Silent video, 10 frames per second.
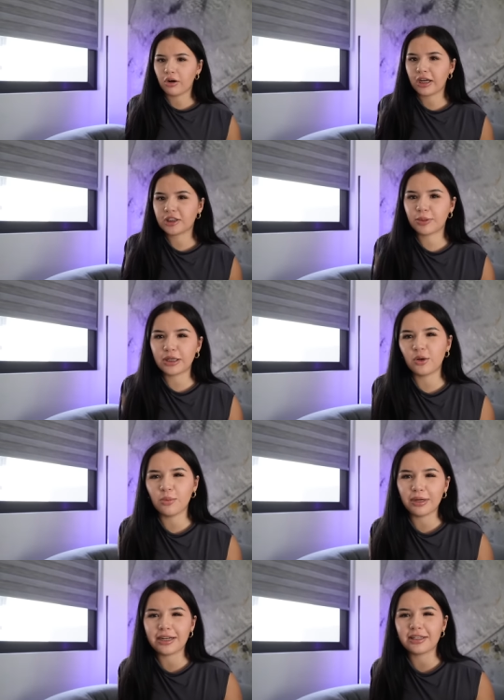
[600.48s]
Okay, it's pretty
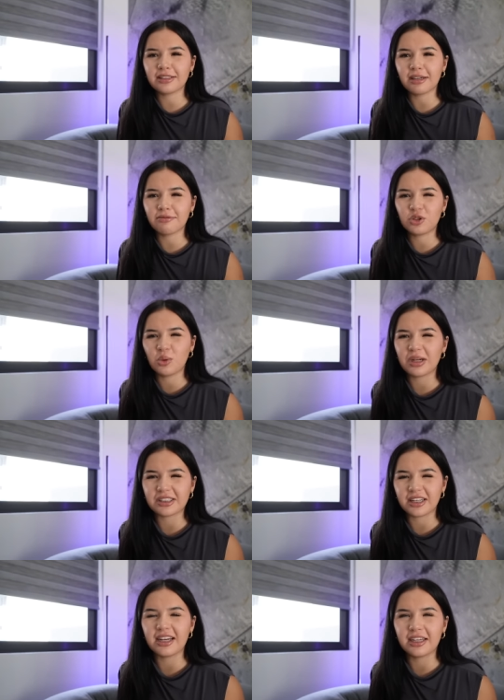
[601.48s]
cool, but it doesn't give too
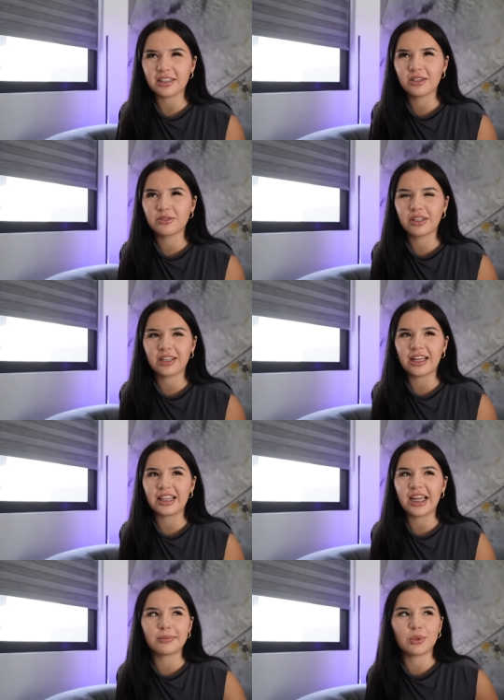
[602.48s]
much light. I thought it was gonna like
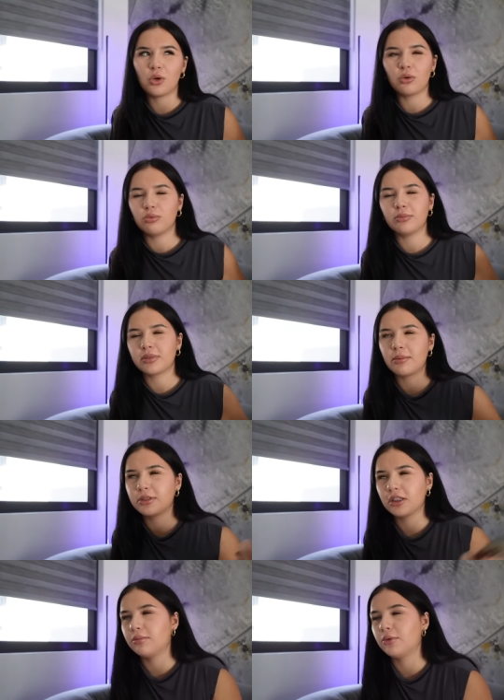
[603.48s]
light up the whole room type
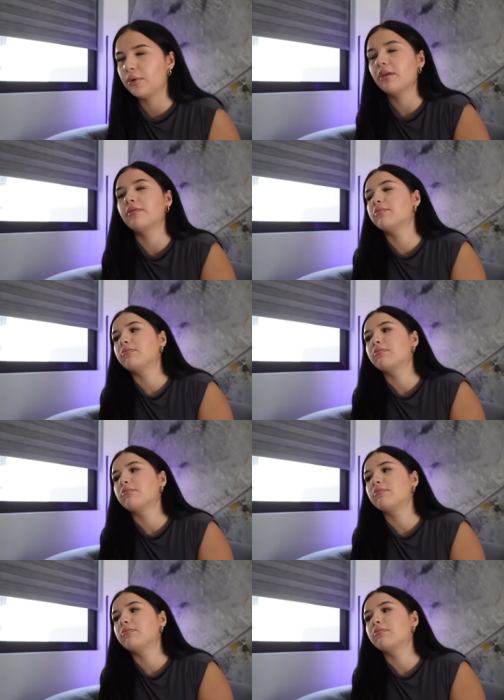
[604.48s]
shit, but whatever.